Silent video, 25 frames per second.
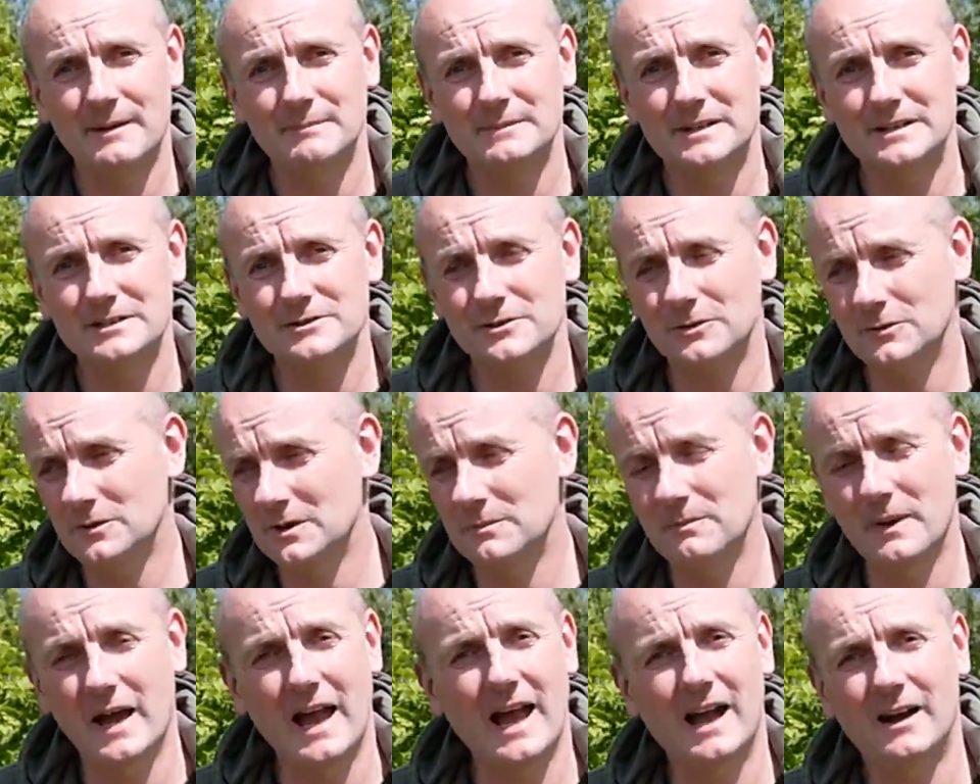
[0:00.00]
It's all
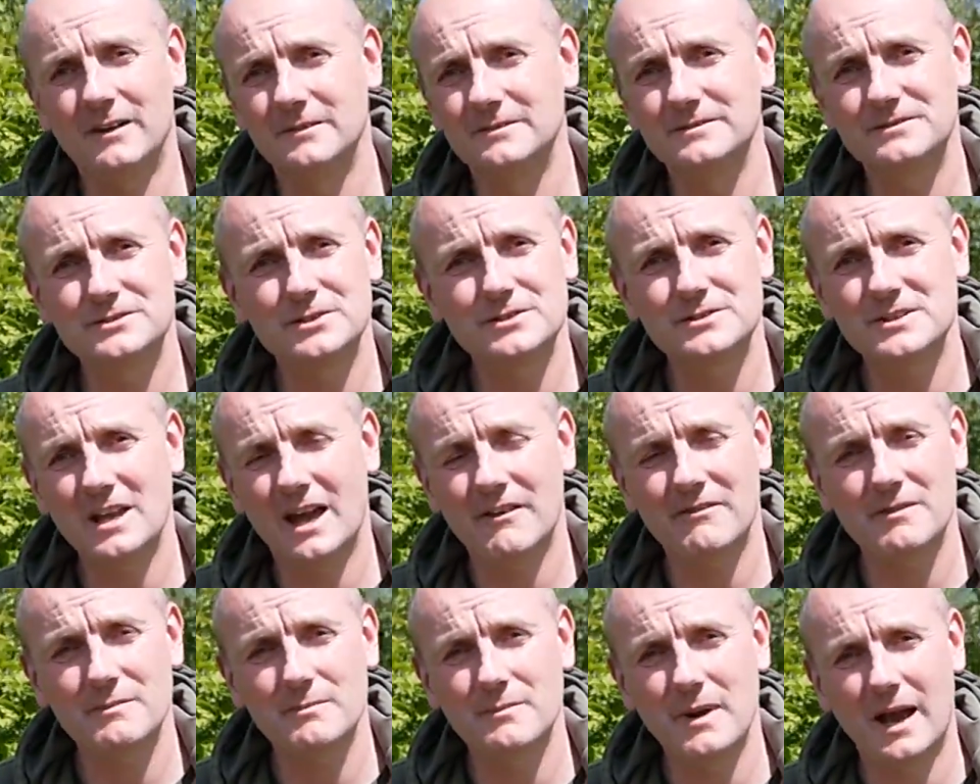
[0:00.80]
about just
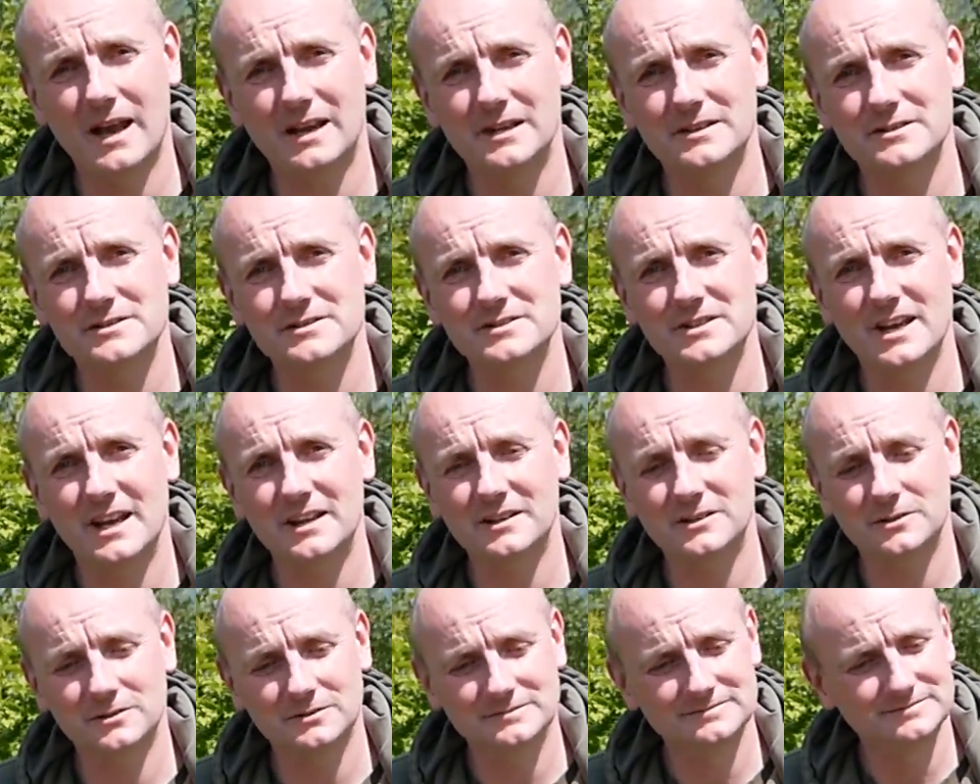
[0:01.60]
having balanced
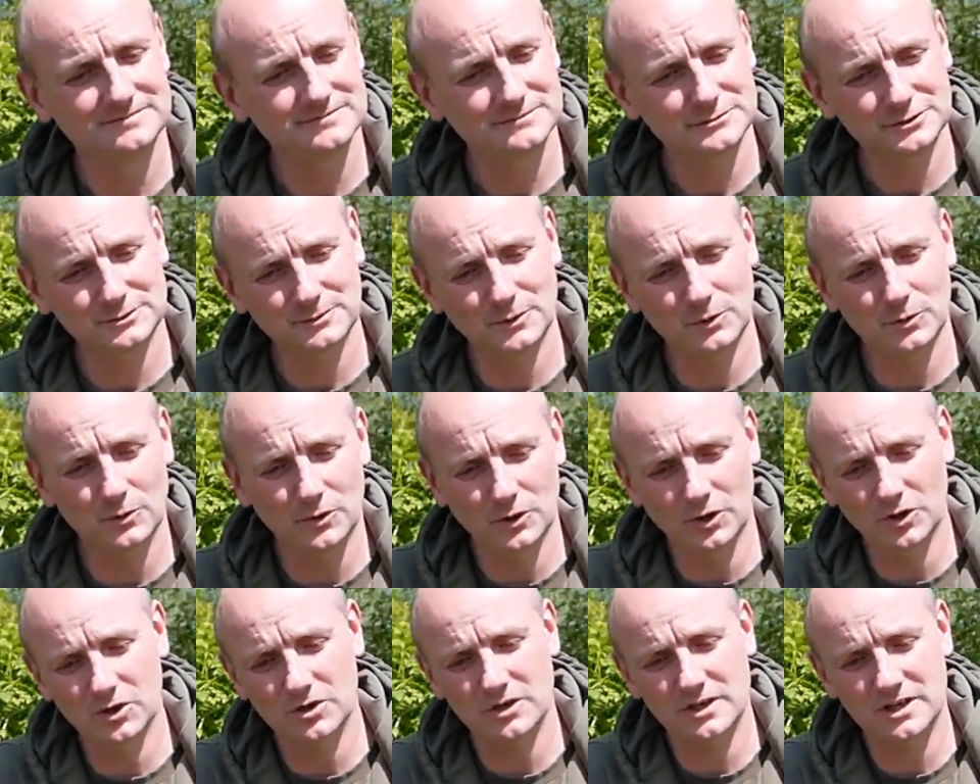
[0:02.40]
tackle. Small
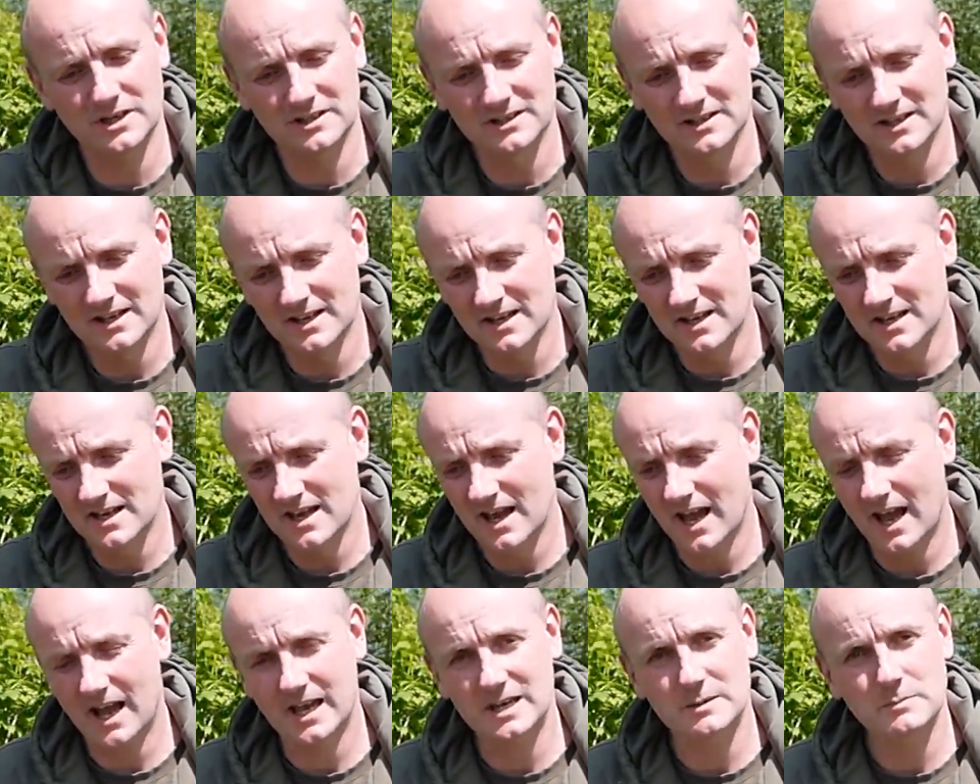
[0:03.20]
hook,
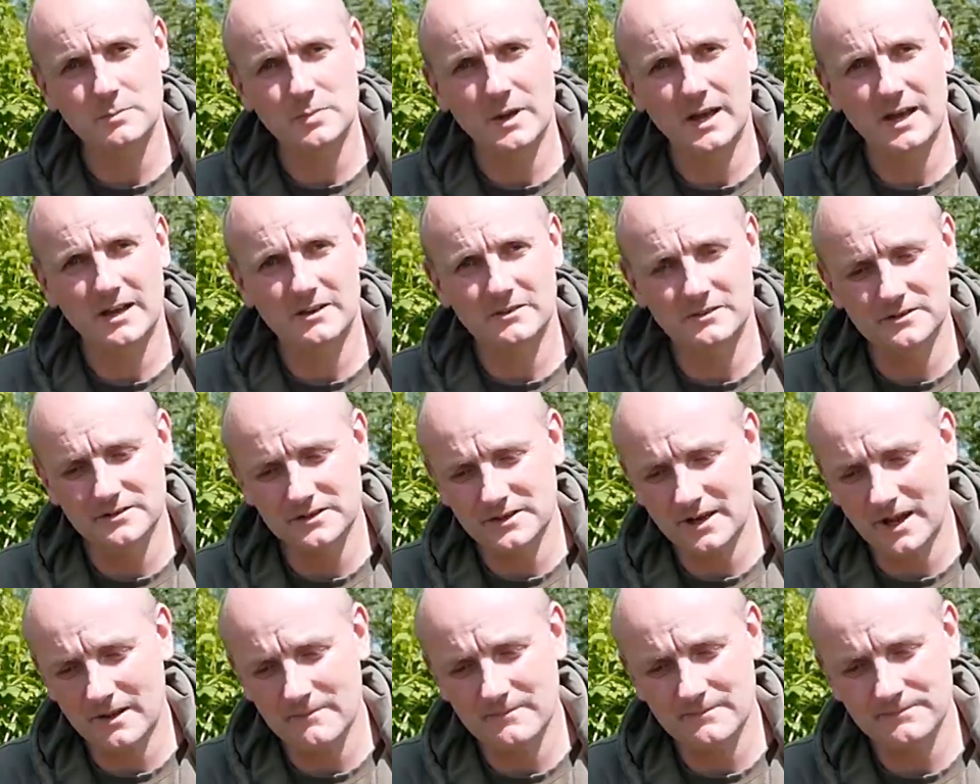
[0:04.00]
8
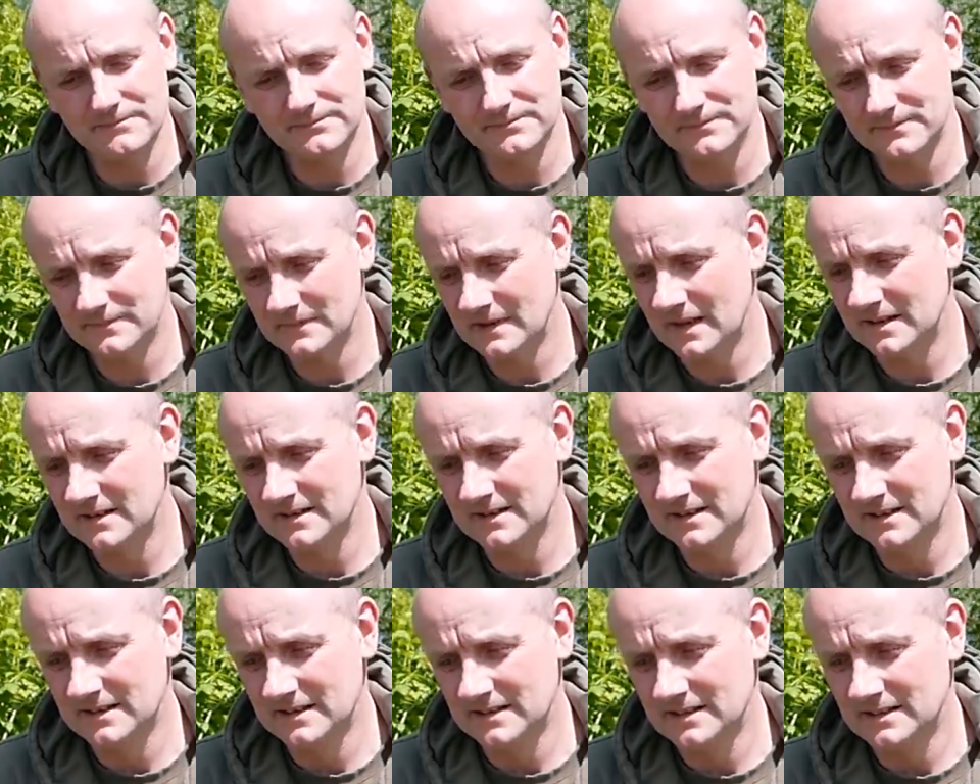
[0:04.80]
pound
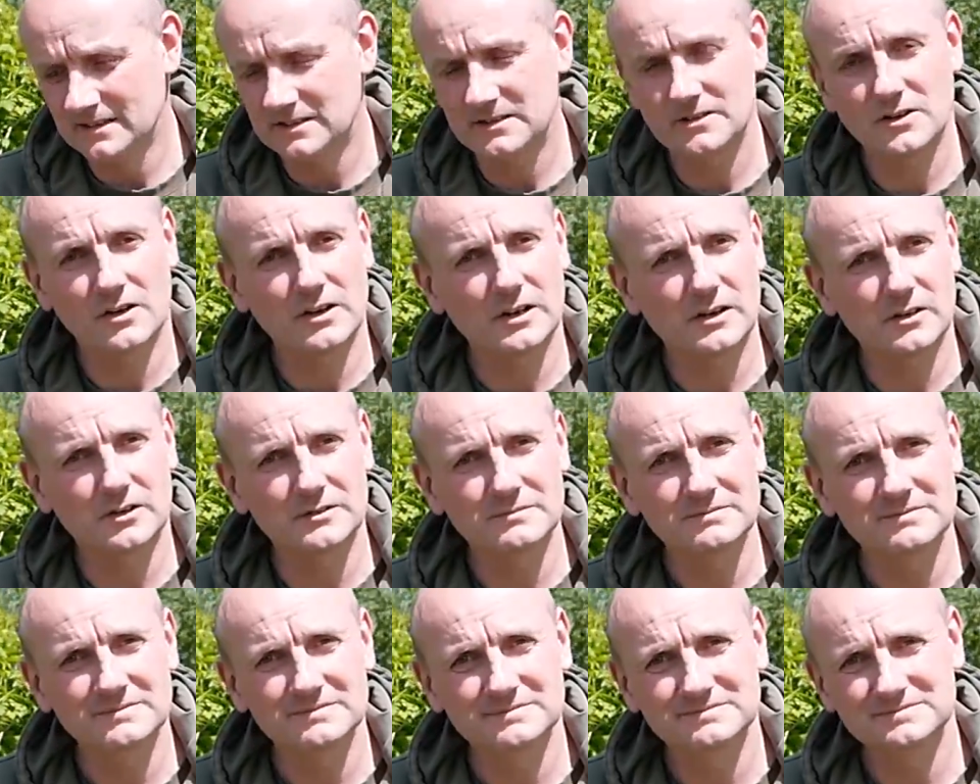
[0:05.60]

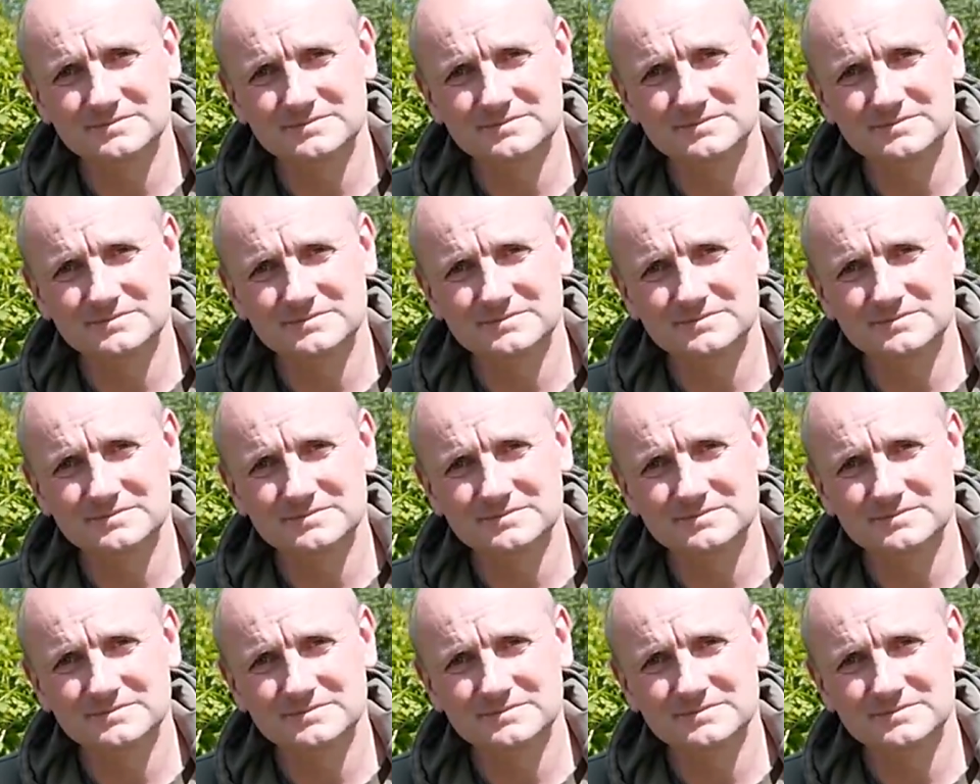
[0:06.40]
nylon.